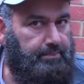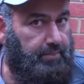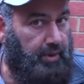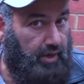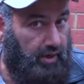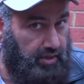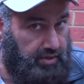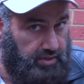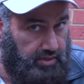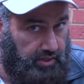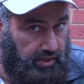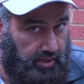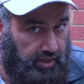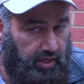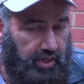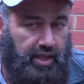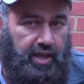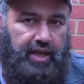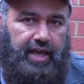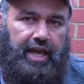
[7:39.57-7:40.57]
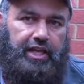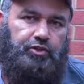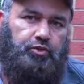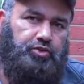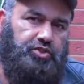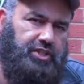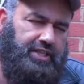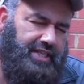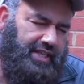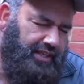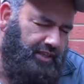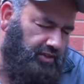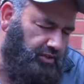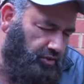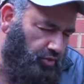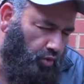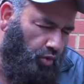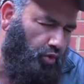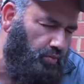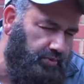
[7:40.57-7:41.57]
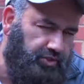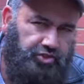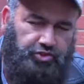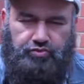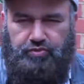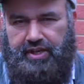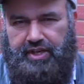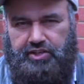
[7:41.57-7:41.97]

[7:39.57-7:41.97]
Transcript: basket and you'll see enormous